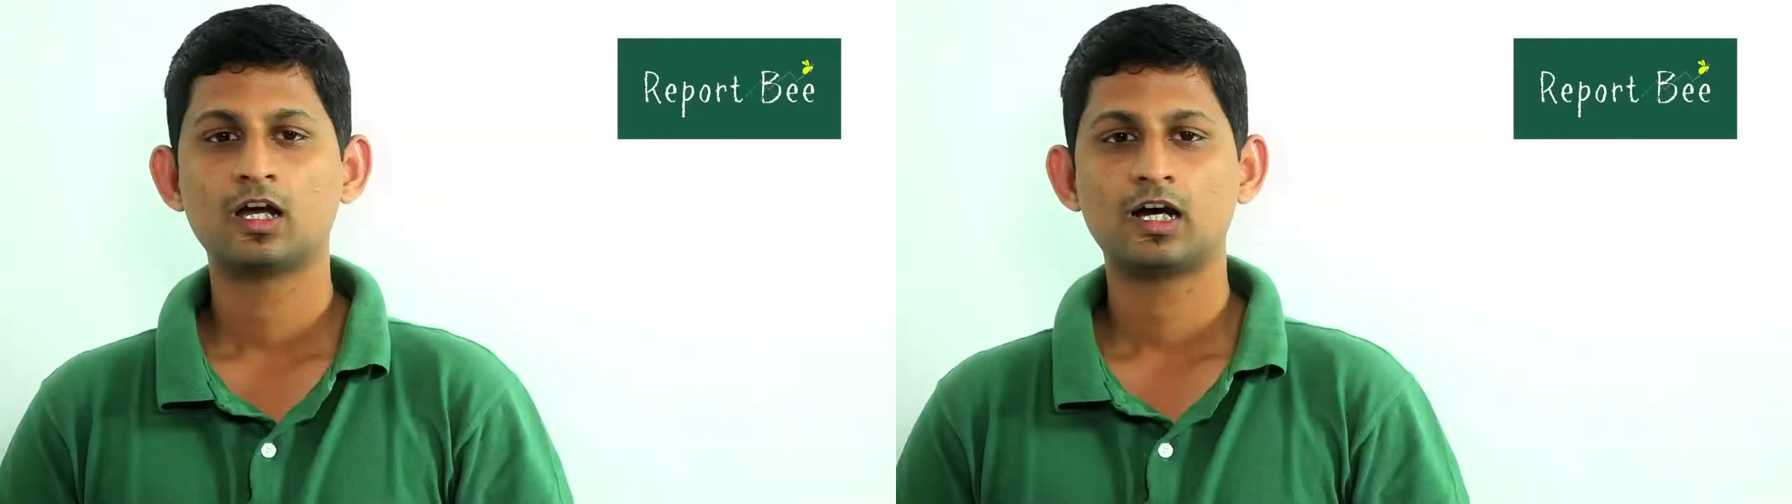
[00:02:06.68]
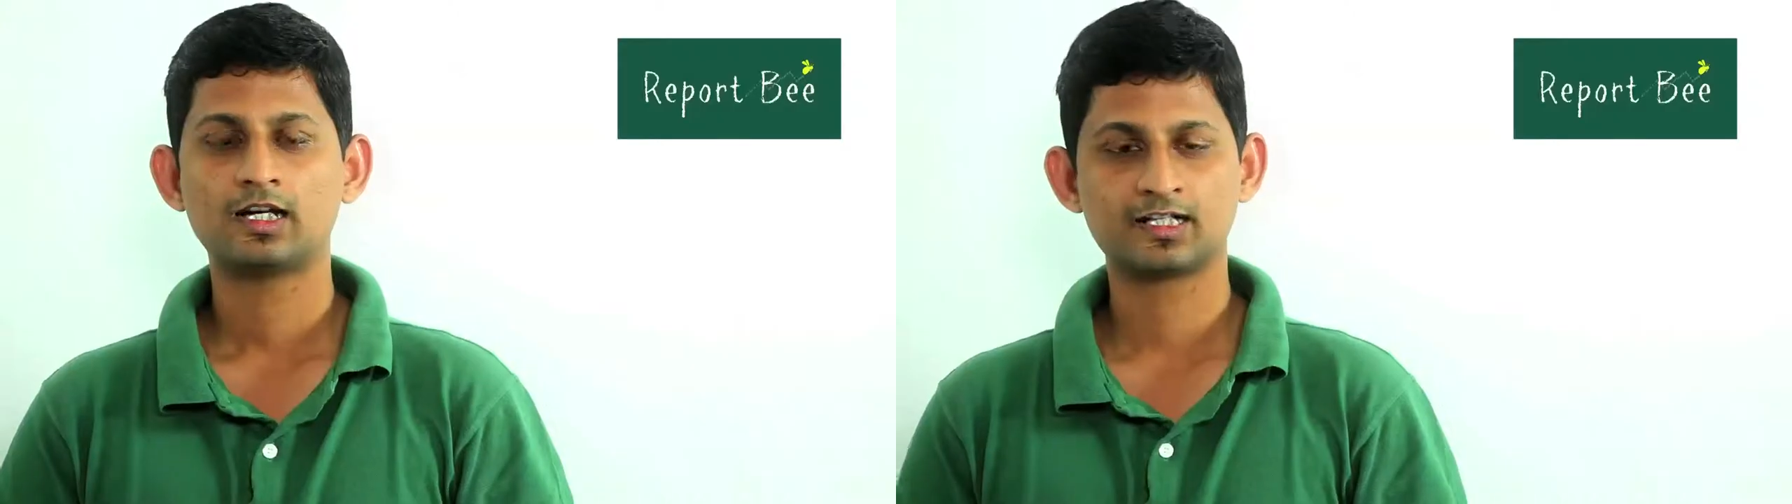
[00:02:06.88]

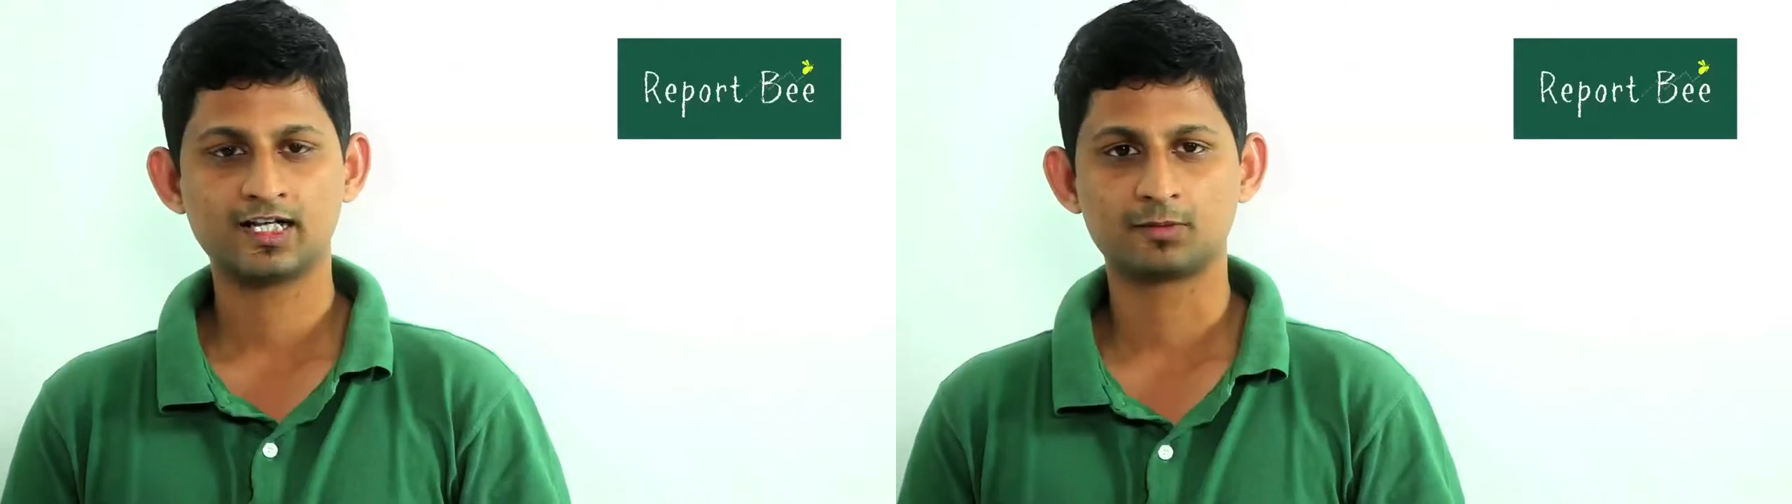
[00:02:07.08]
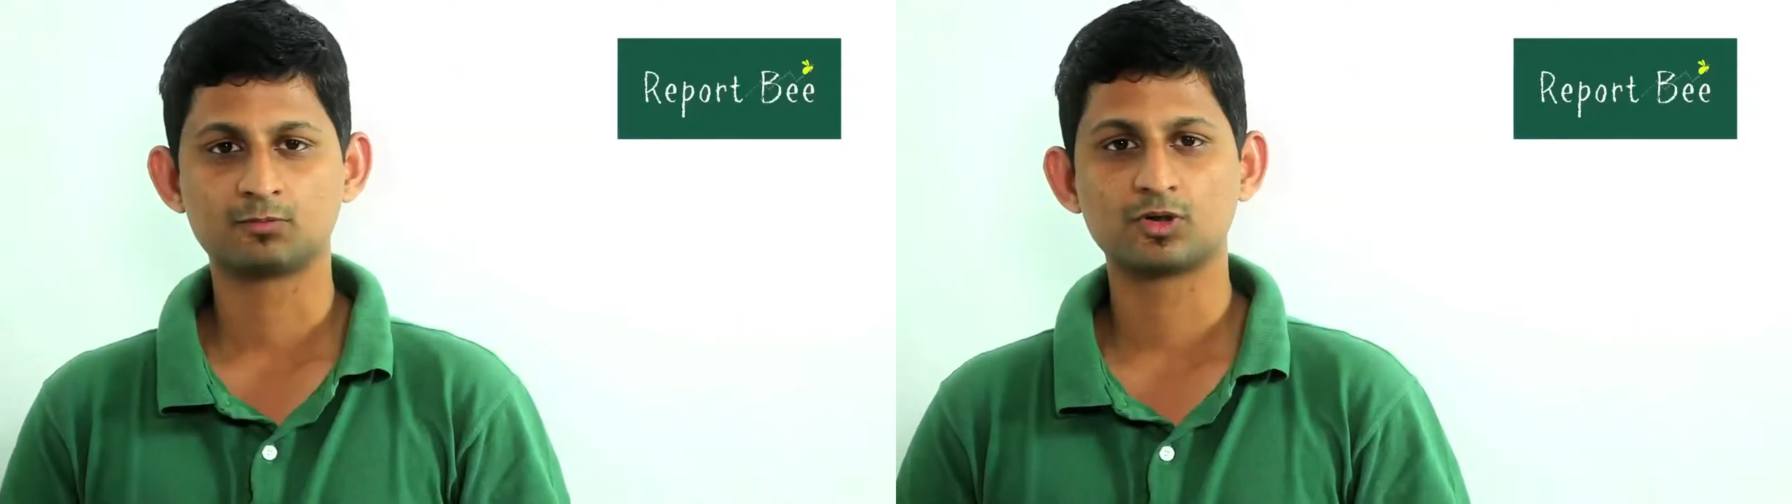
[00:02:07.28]
At a
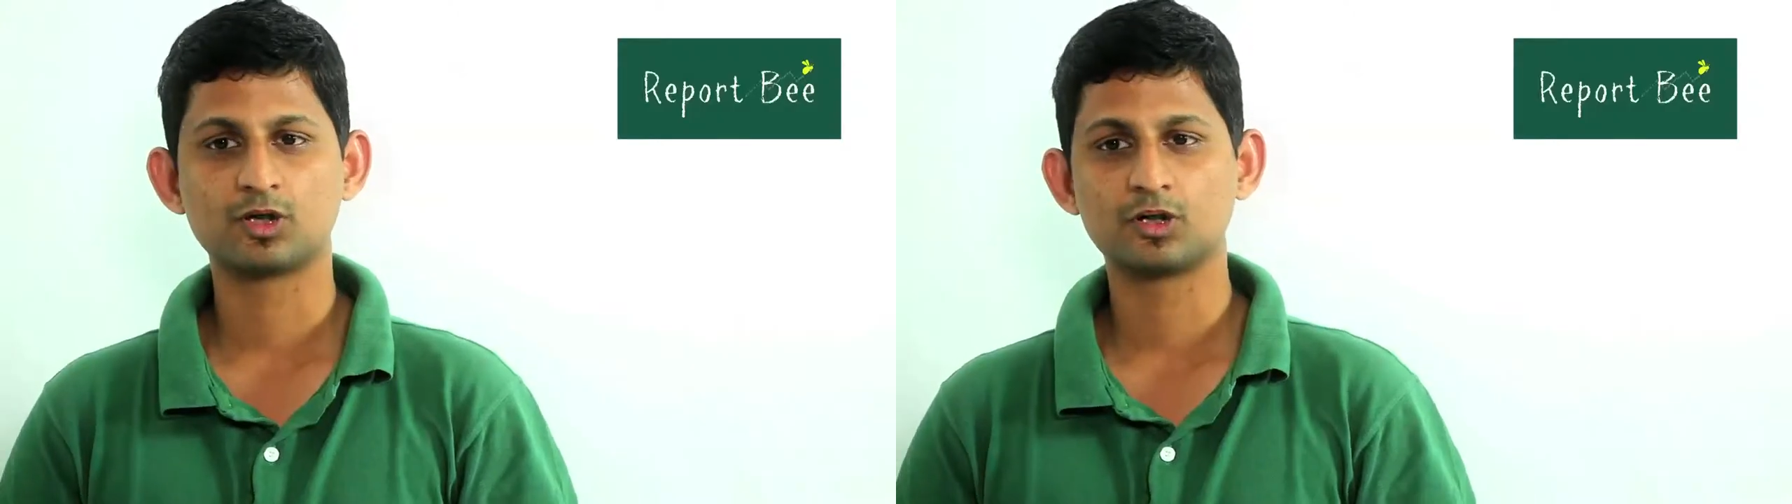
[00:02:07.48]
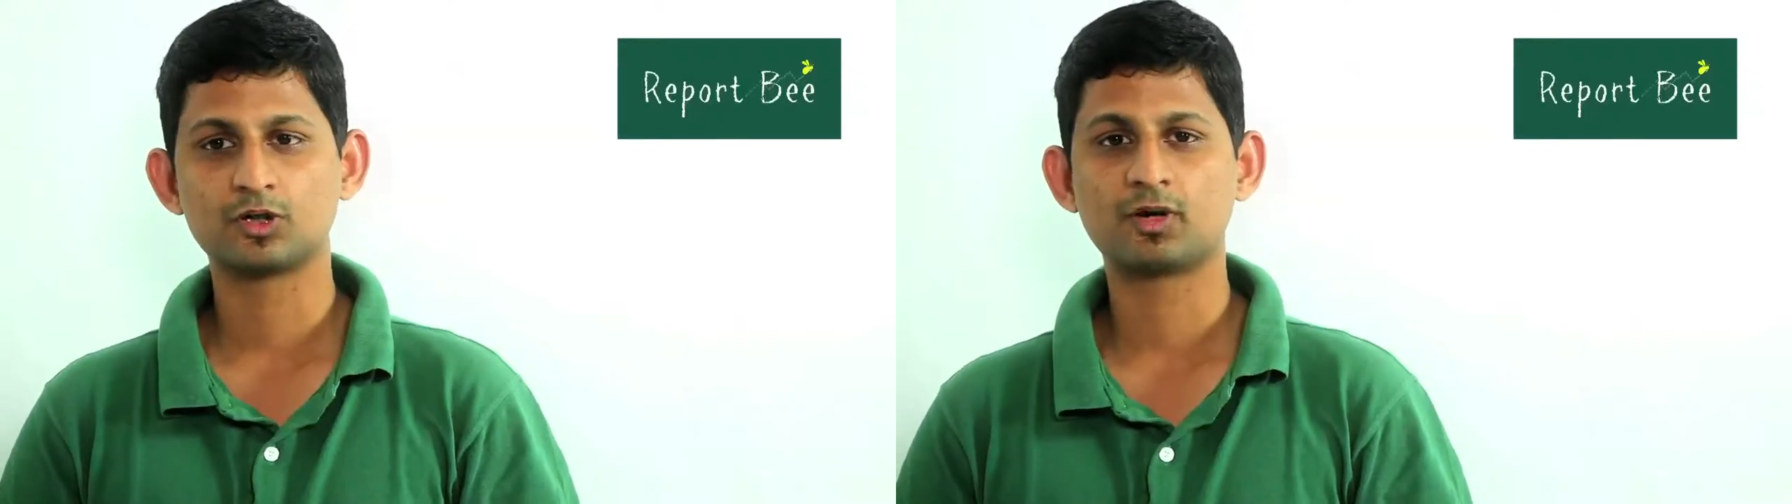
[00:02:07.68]
time,
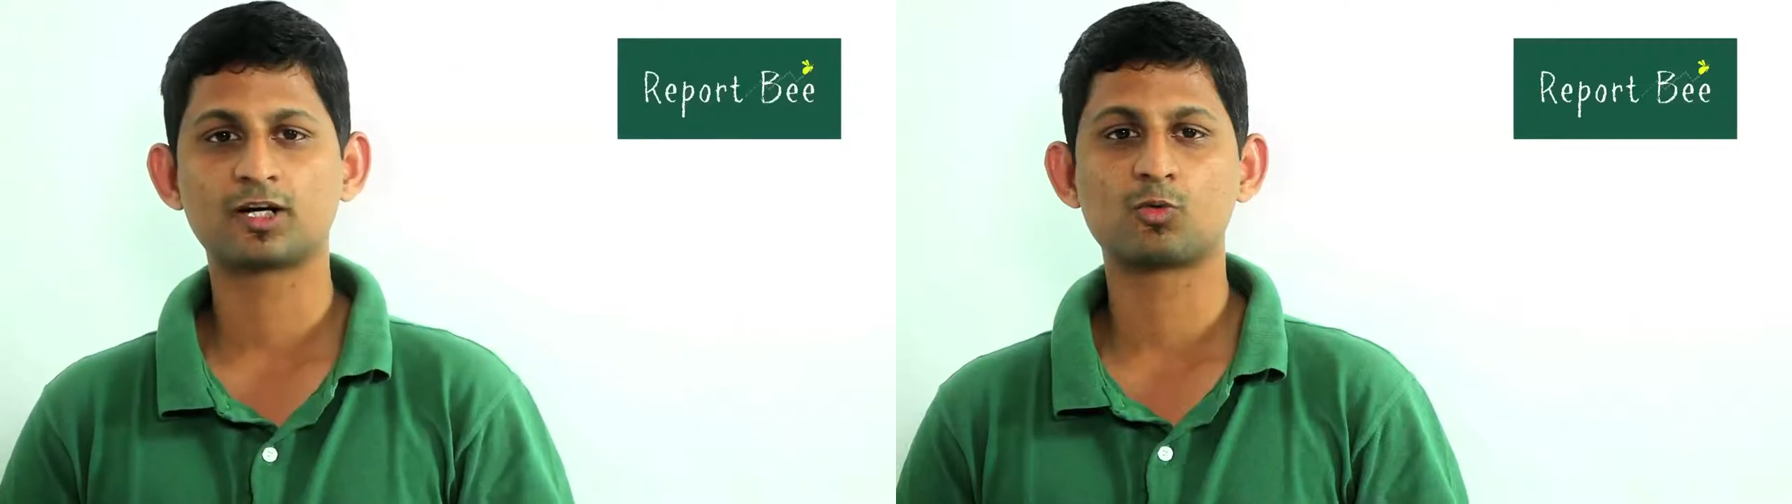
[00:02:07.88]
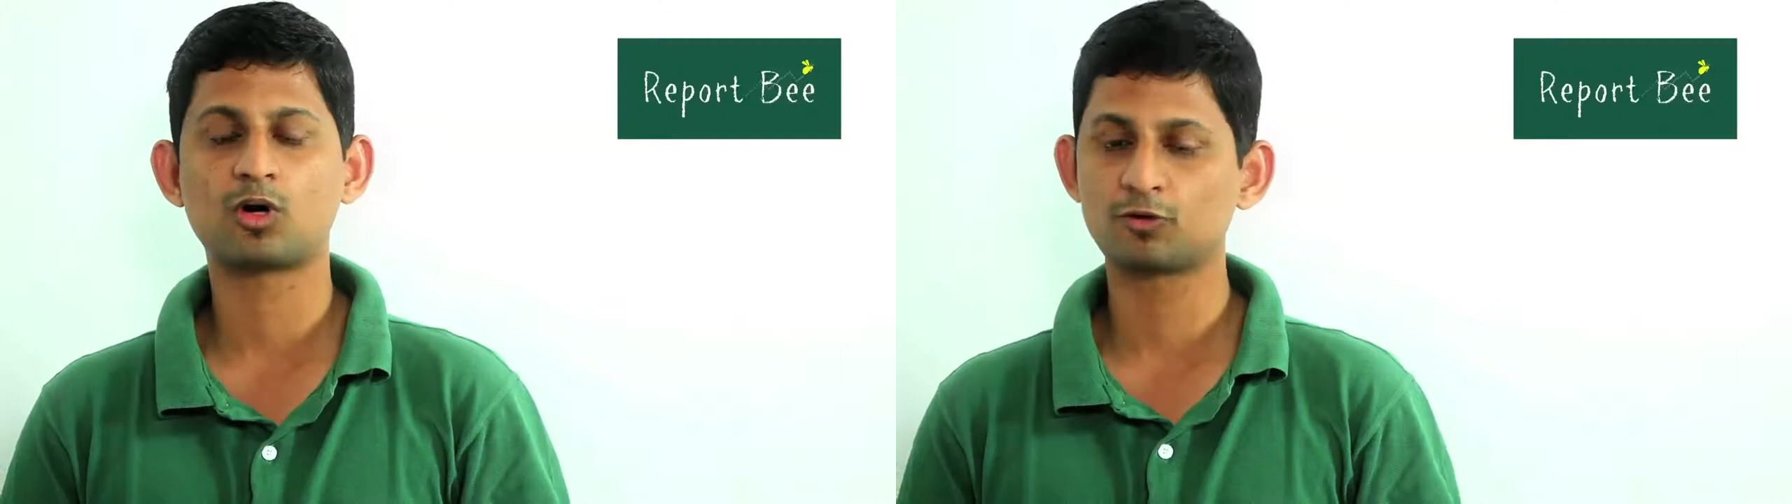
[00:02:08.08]
you
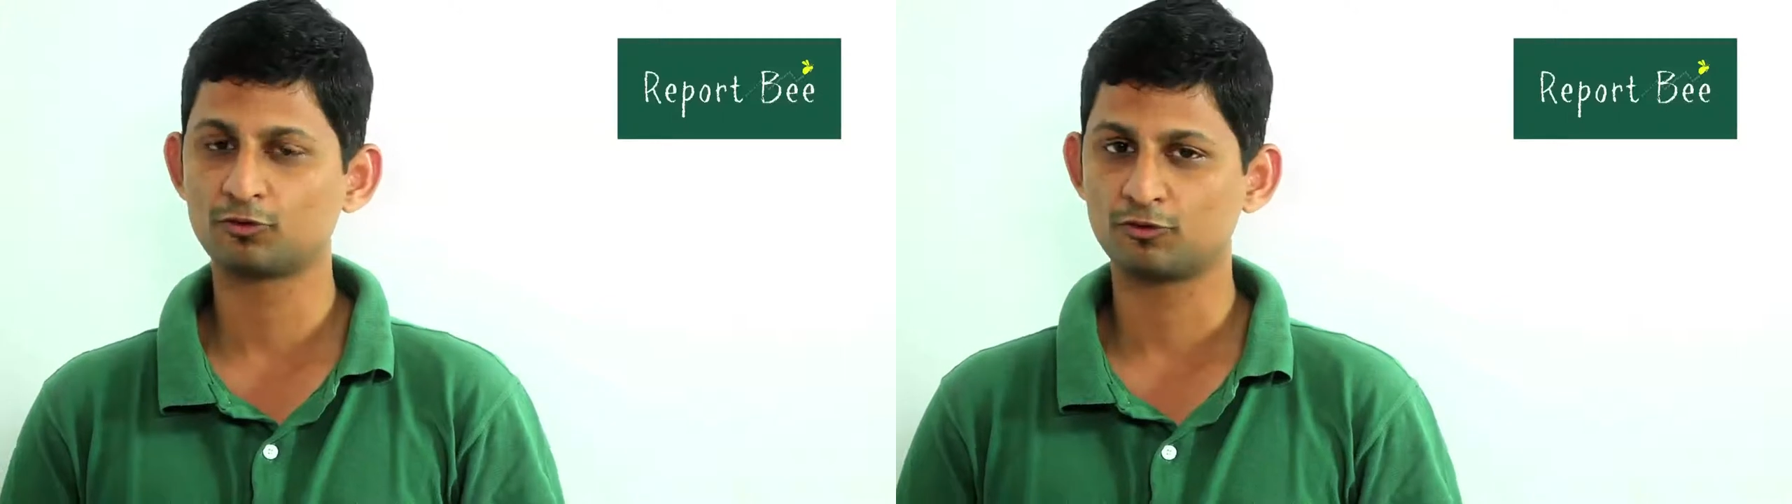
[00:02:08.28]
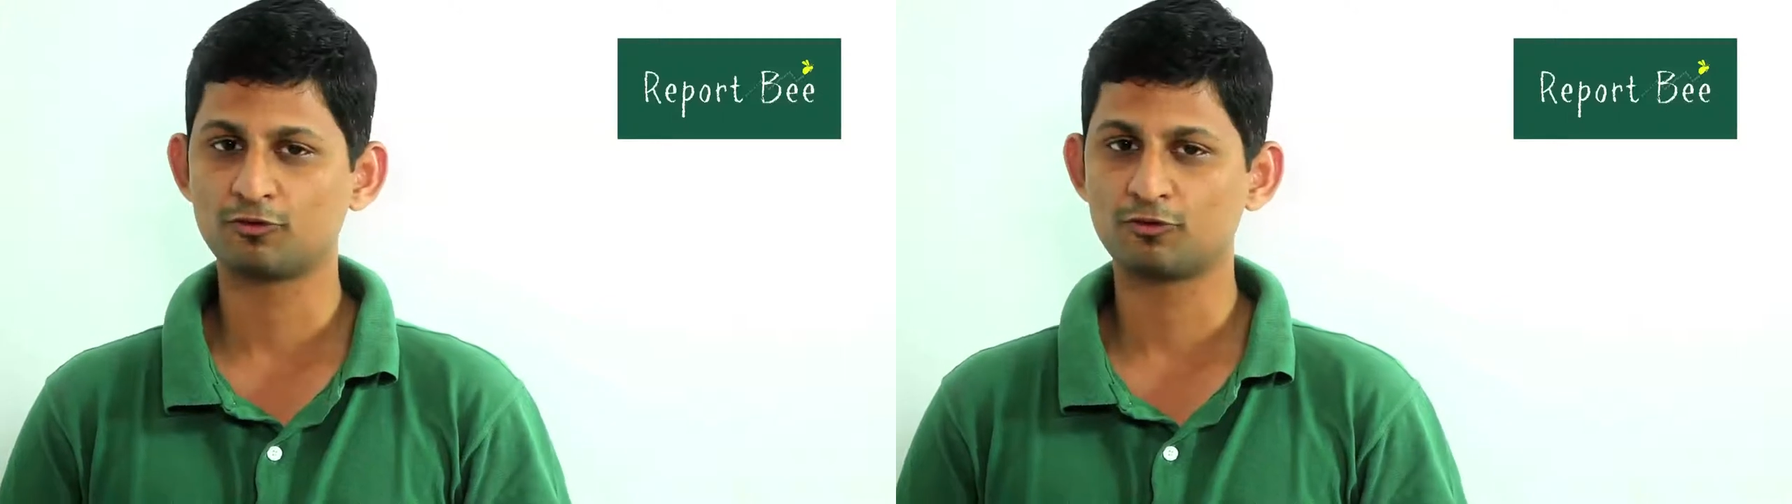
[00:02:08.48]
might want to